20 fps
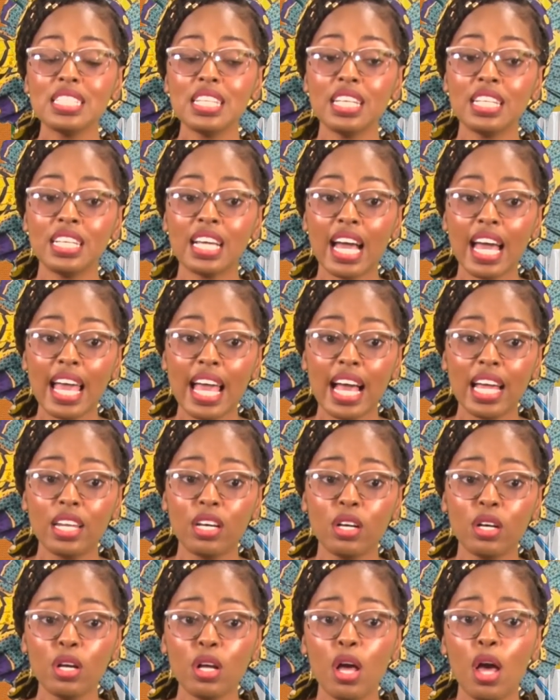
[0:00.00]
in
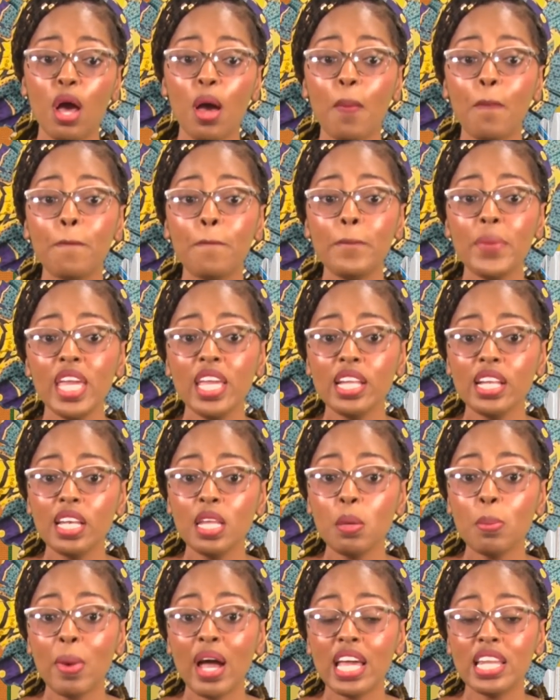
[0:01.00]
Guyana mainly
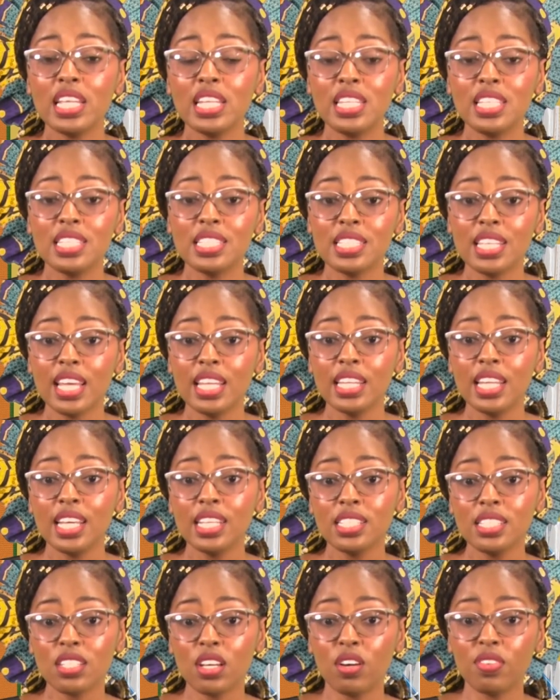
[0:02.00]
by the
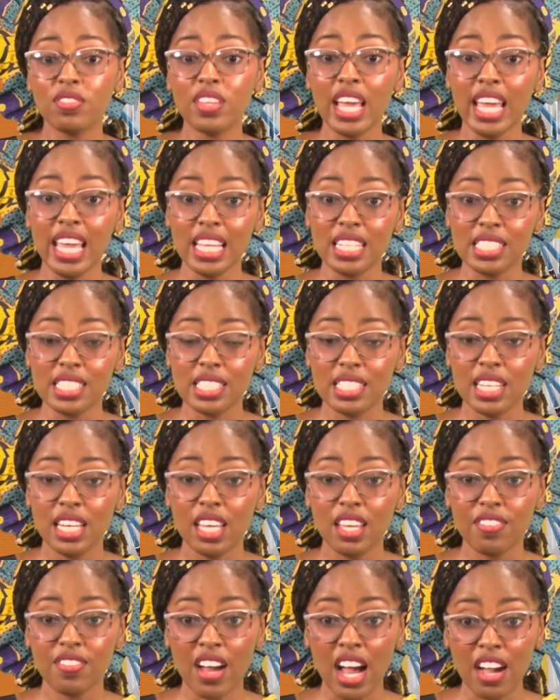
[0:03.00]
descendants of the
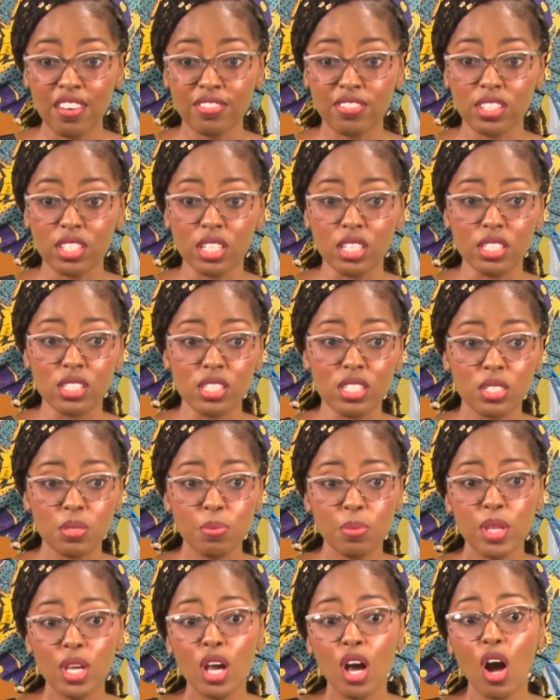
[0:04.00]
enslaved Africans.
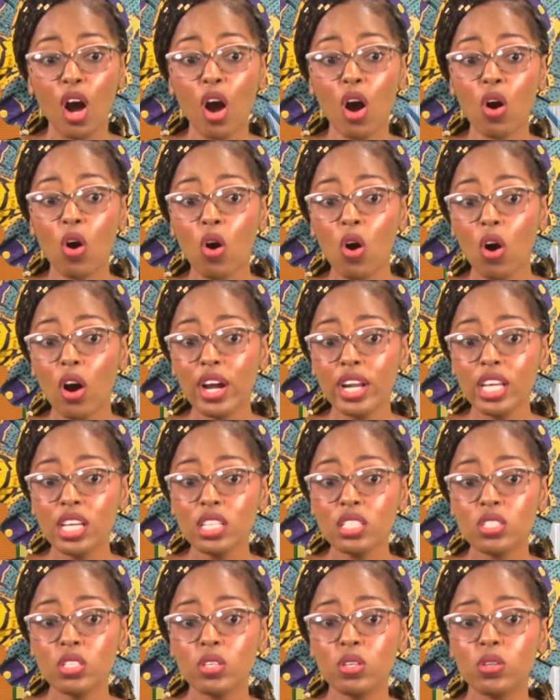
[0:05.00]
According
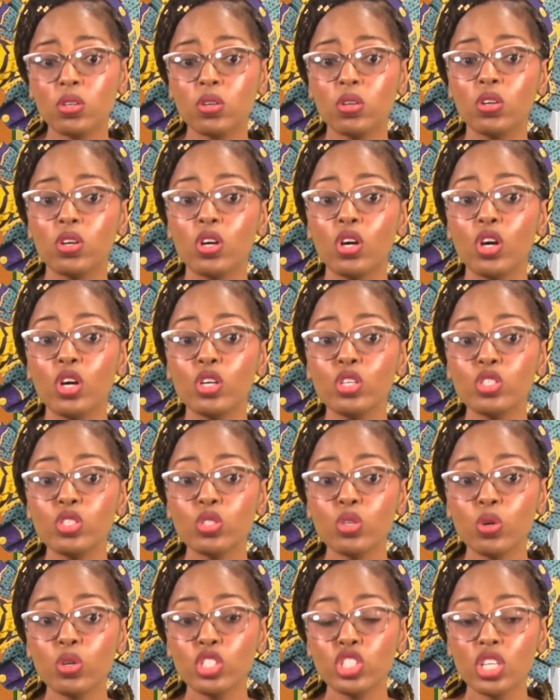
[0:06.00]
to
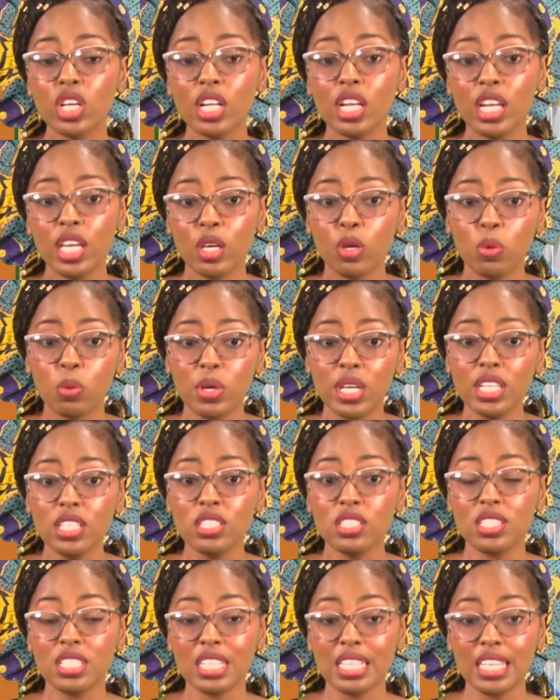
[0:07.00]
social
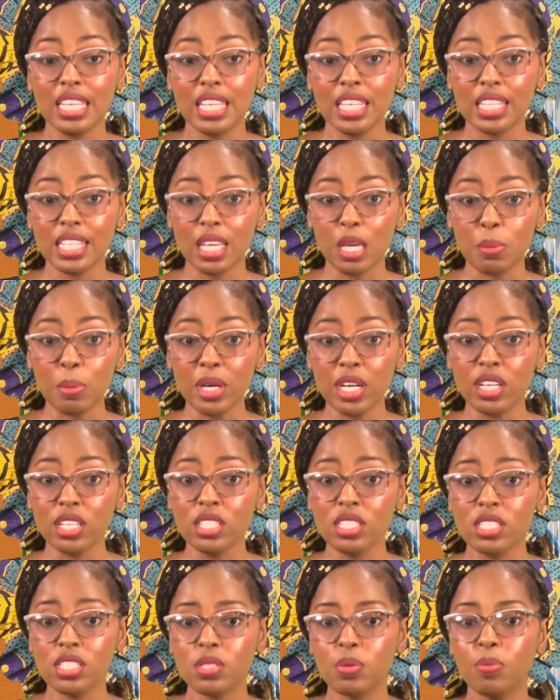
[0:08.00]
linguist Guy
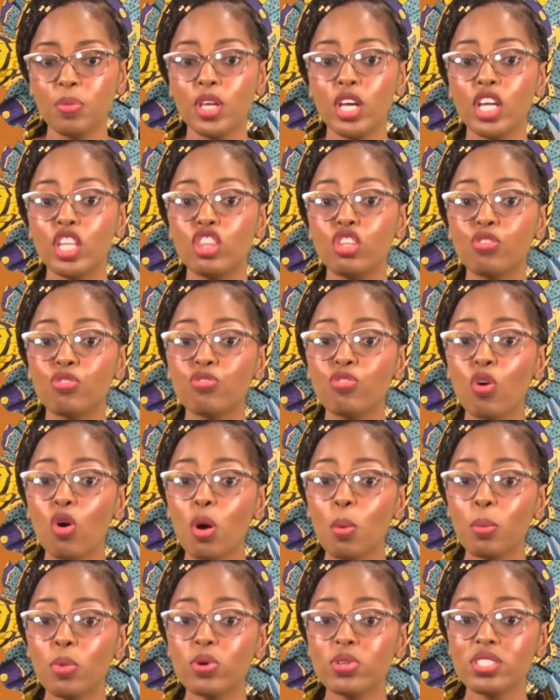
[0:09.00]
Gibbons, the
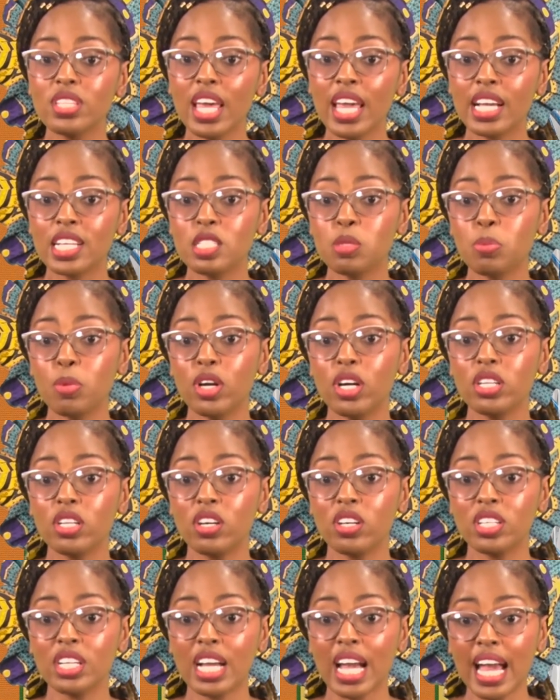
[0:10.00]
foremost expert
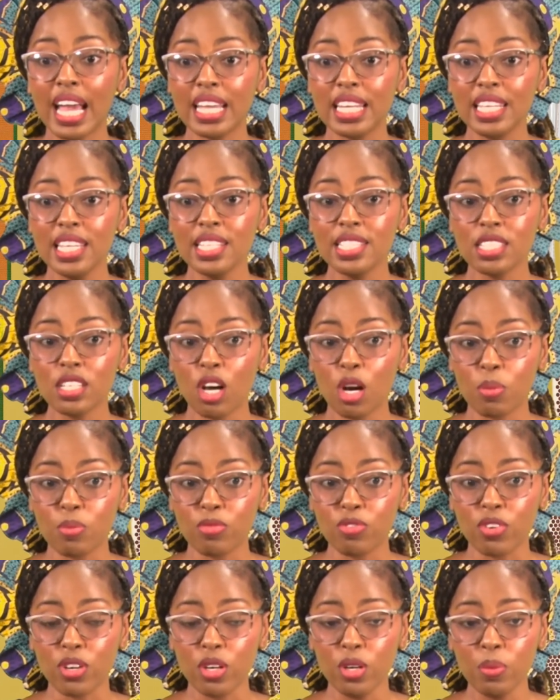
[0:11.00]
on Guyanese
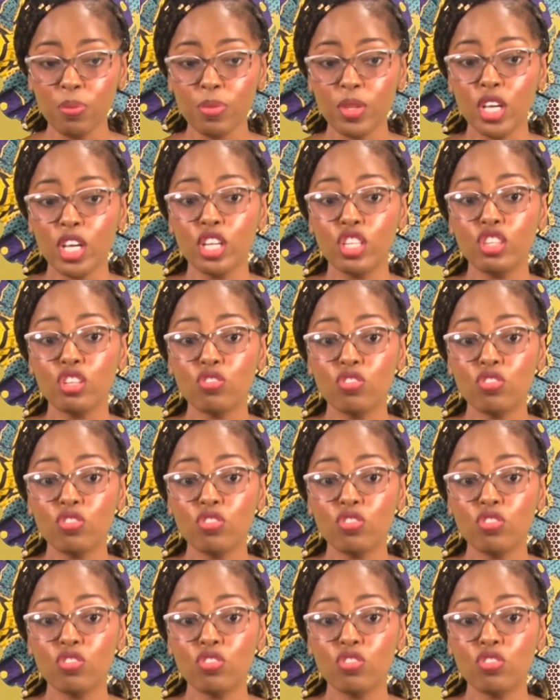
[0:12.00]
comfort, the